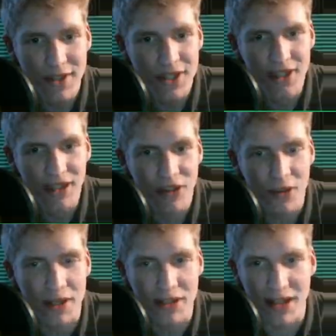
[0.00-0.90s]
Just a little
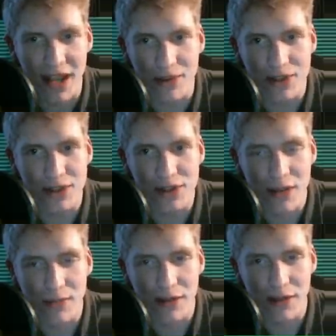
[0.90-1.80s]
bit of damage. It's
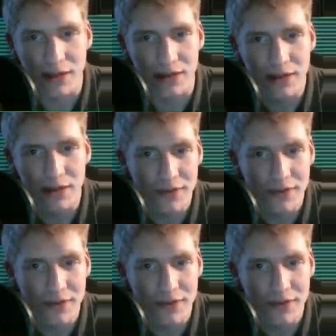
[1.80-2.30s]
not a big deal.